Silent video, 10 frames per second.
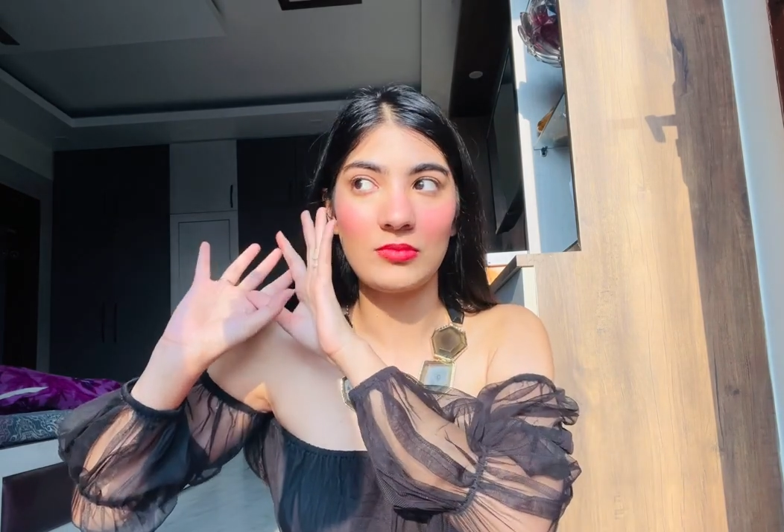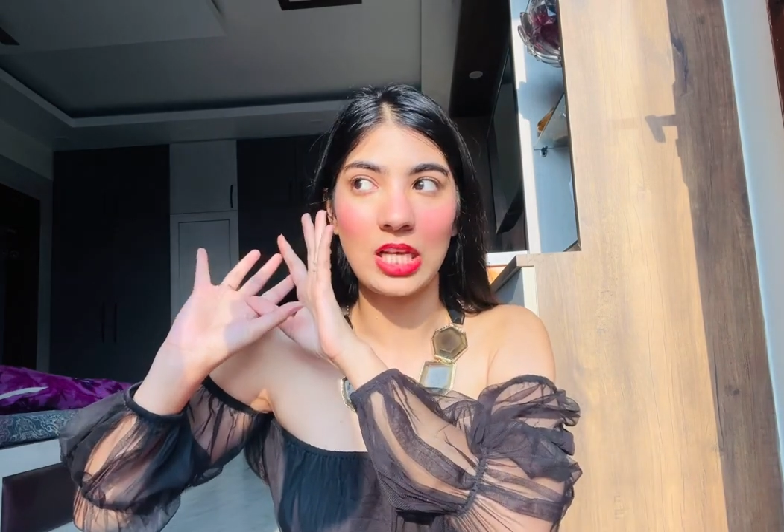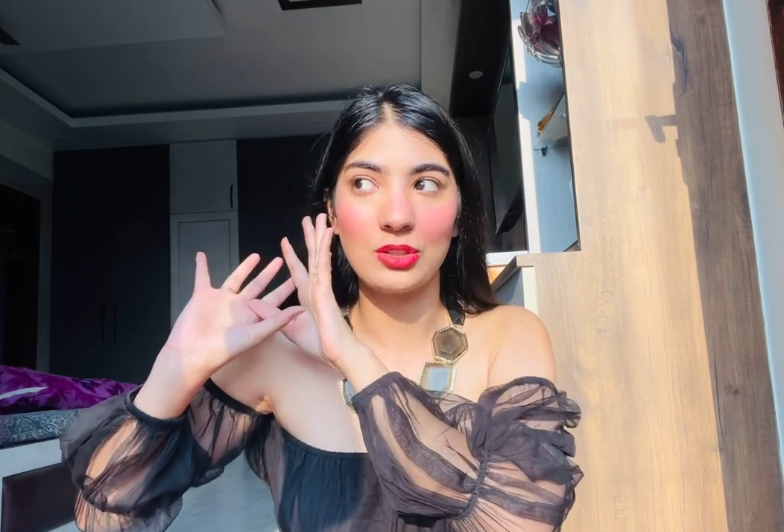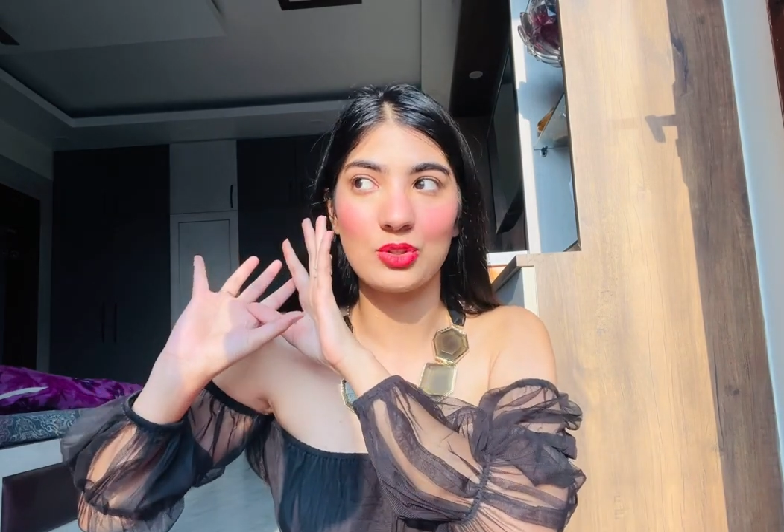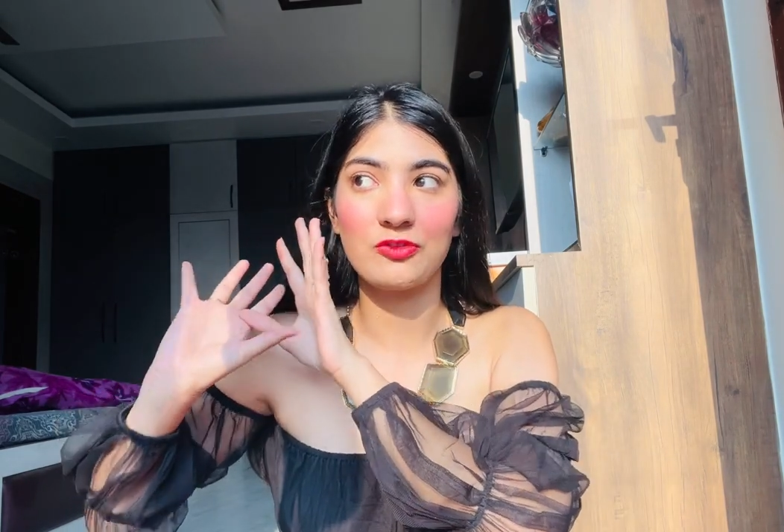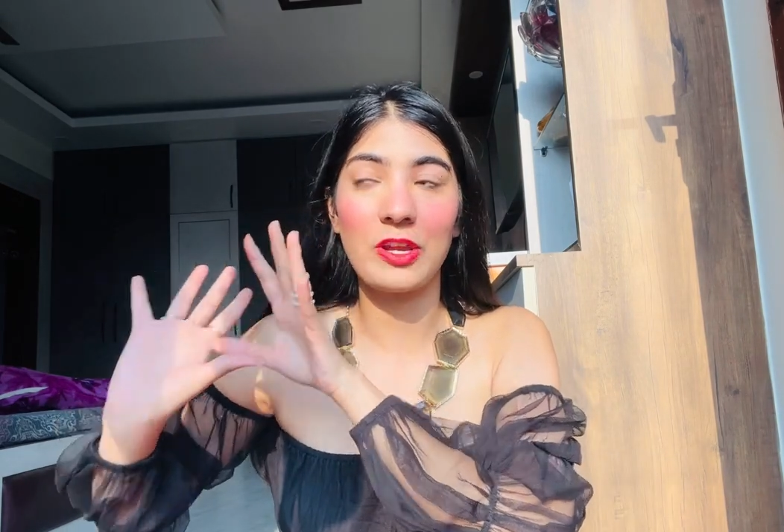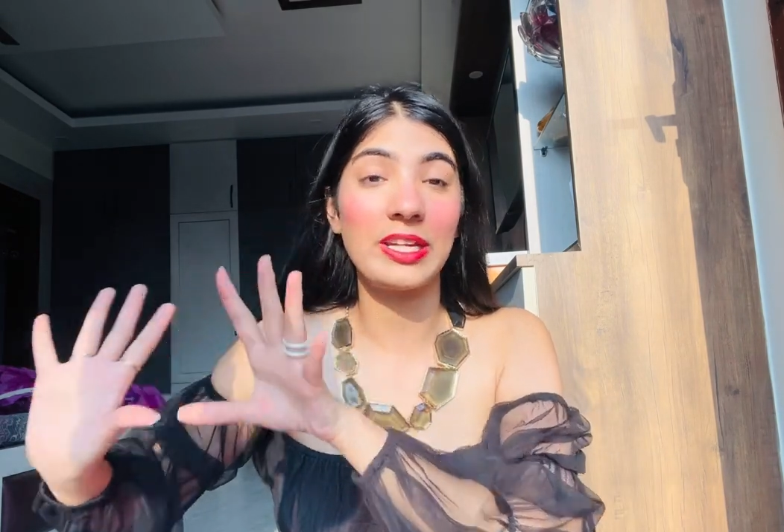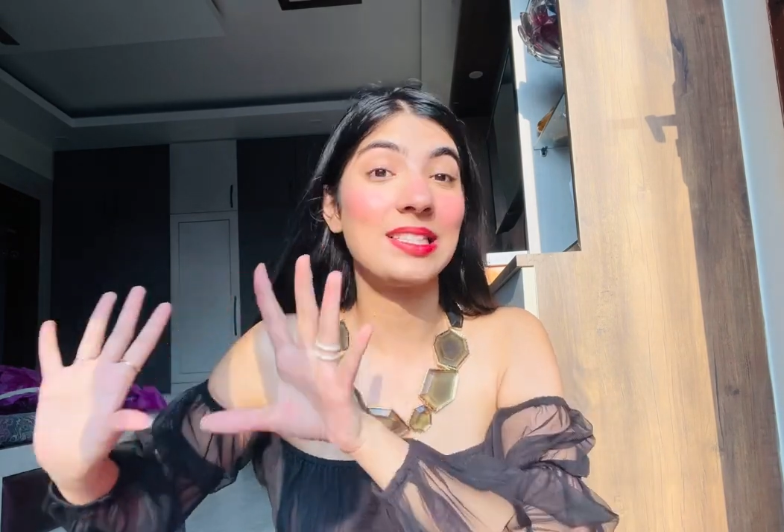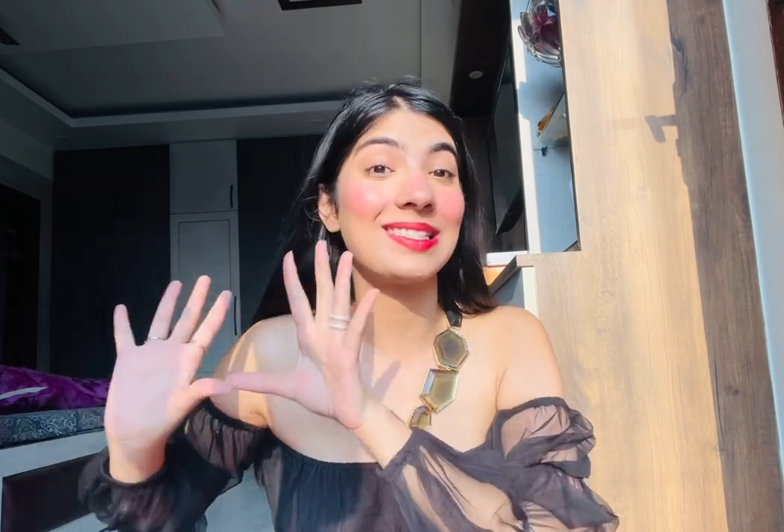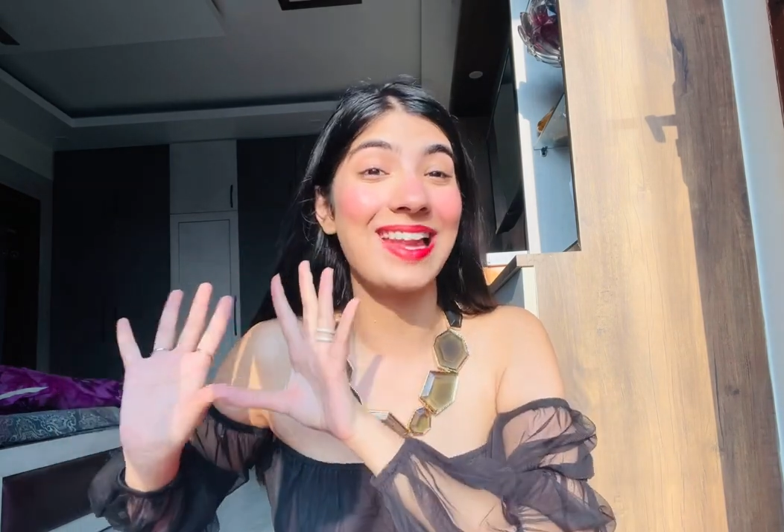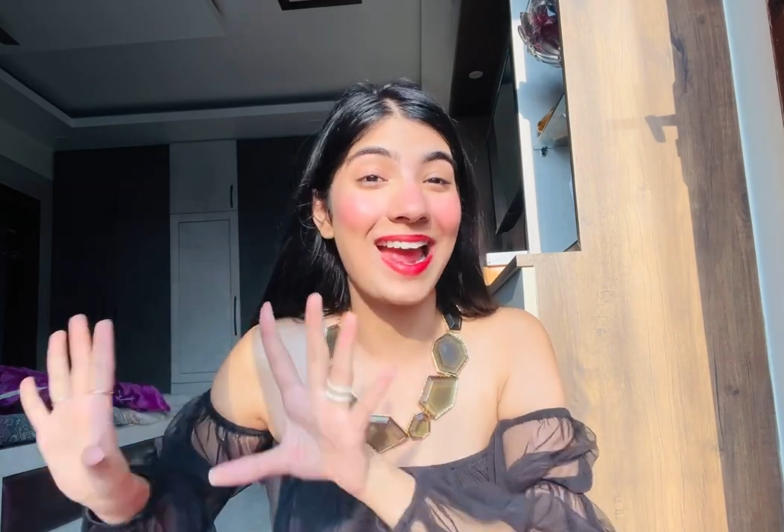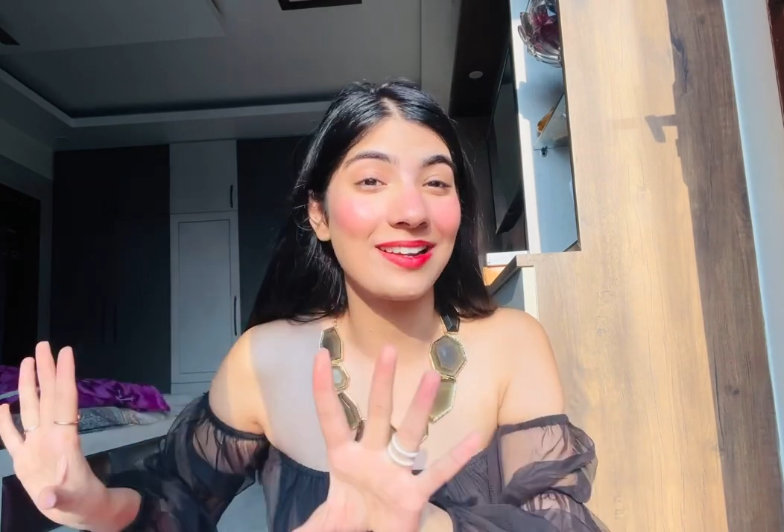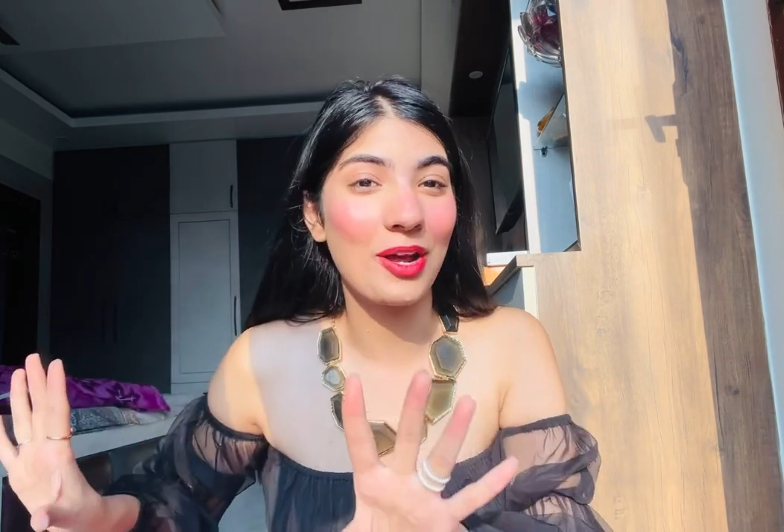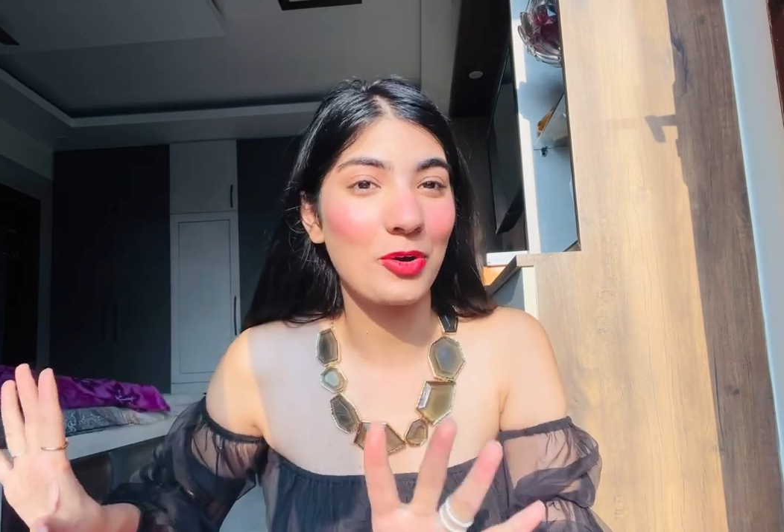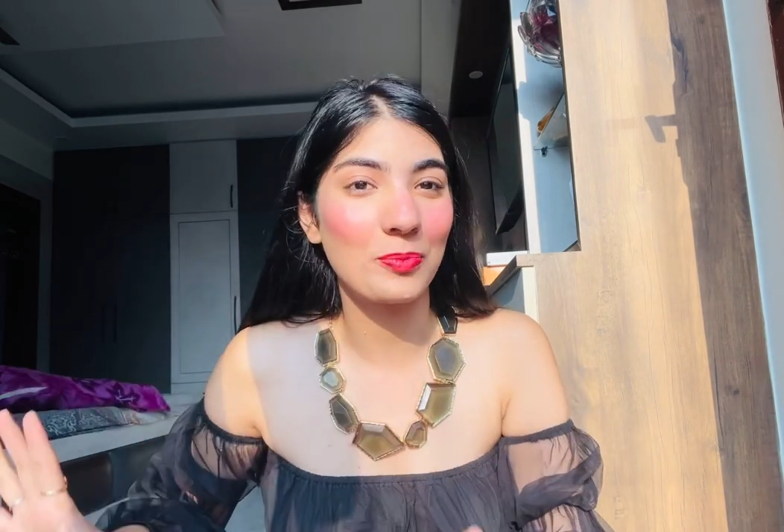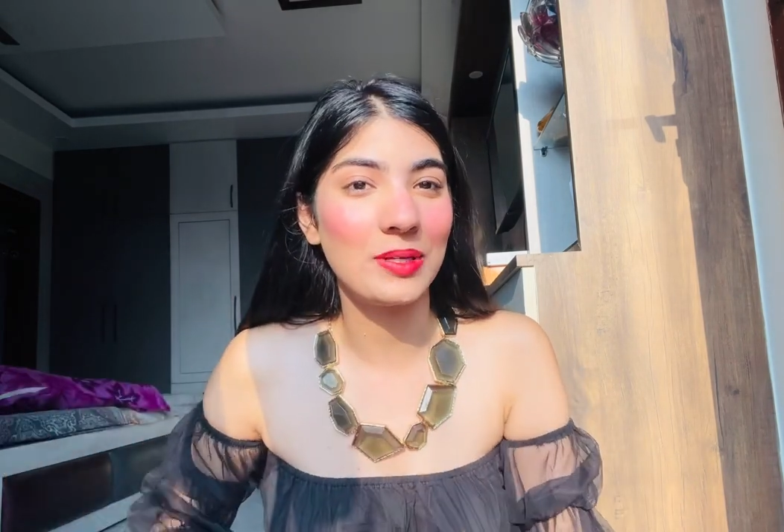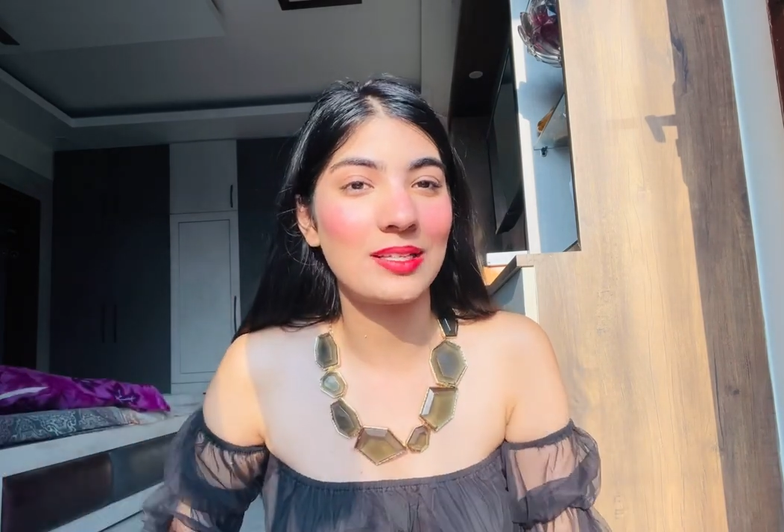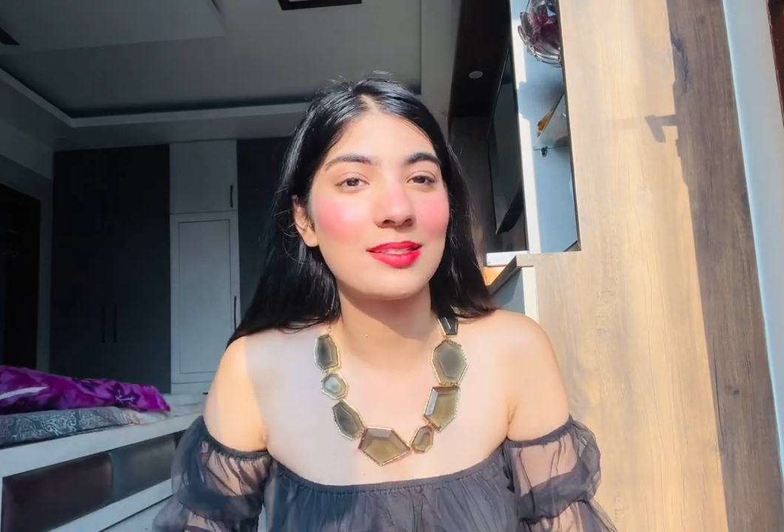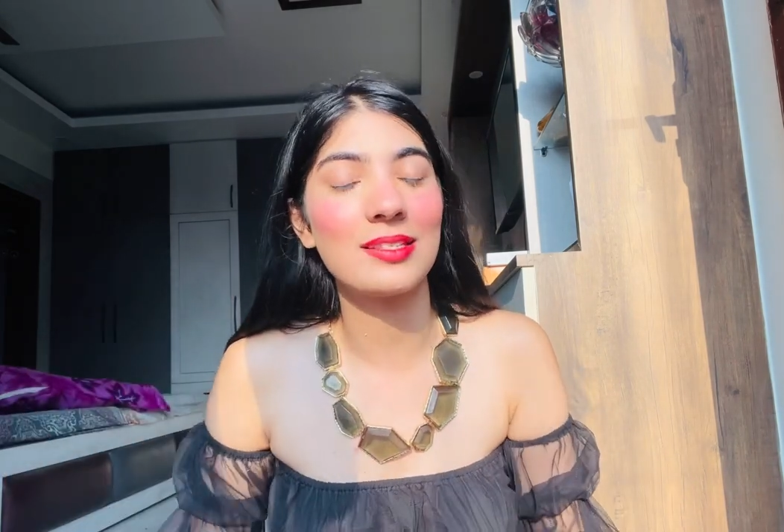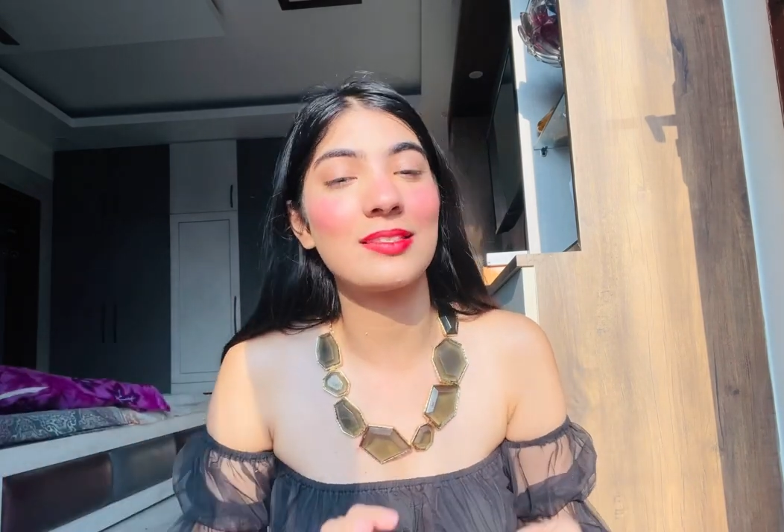those very standout
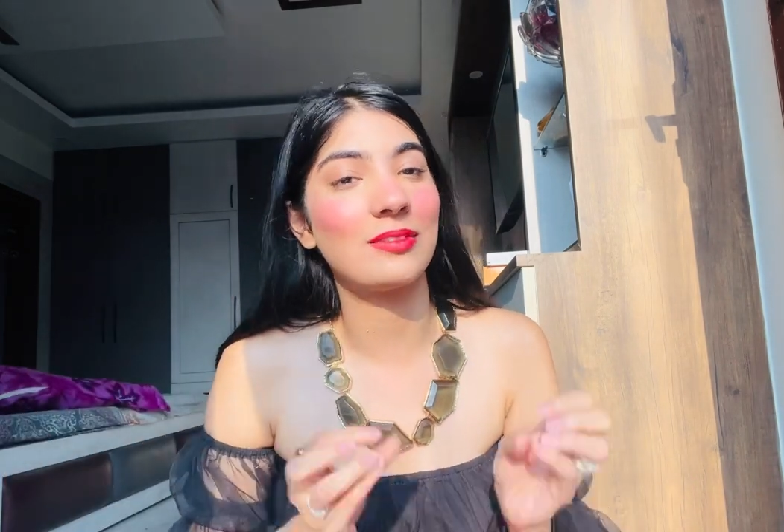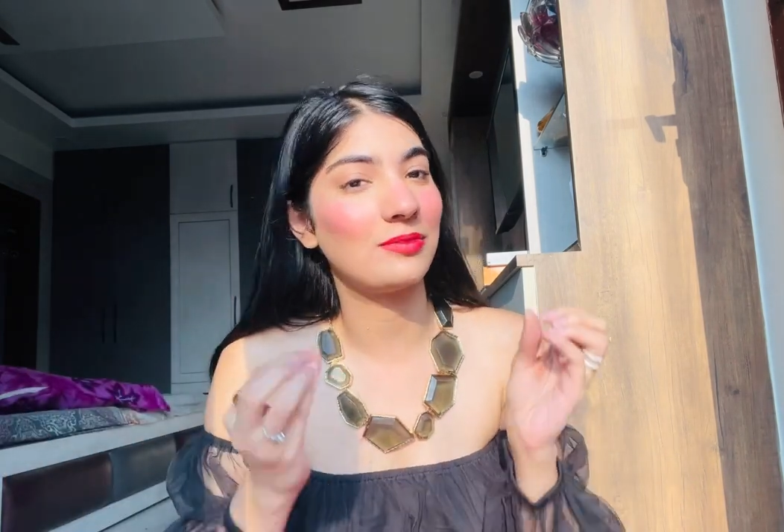pieces,